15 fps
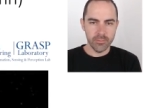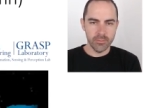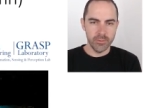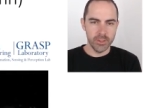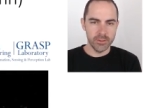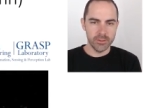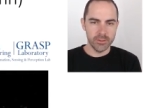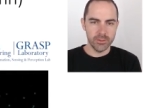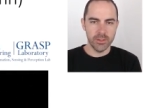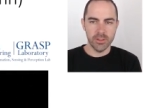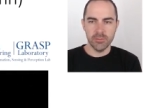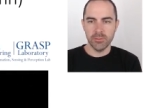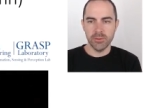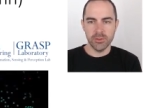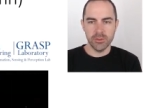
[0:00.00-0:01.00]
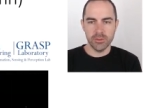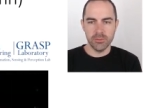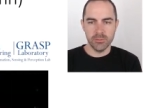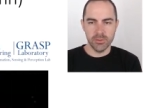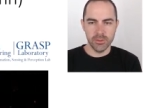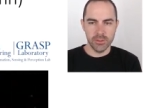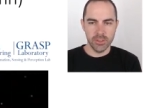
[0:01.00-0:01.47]
yeah so there are more
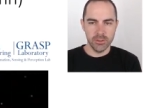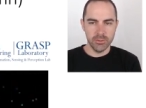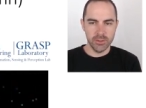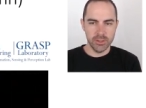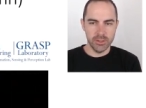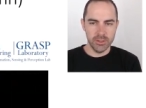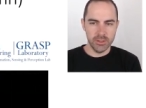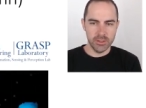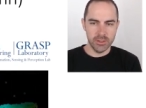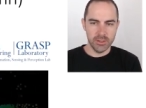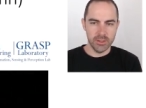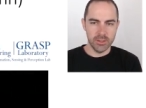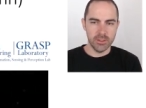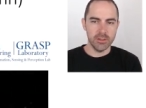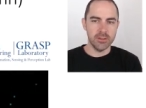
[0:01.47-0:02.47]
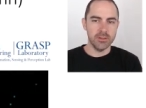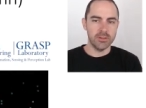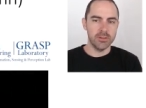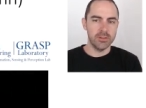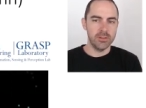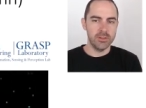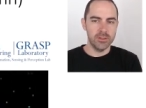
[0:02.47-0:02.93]
more sequences uh,
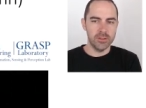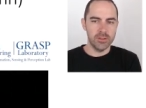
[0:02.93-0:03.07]
this is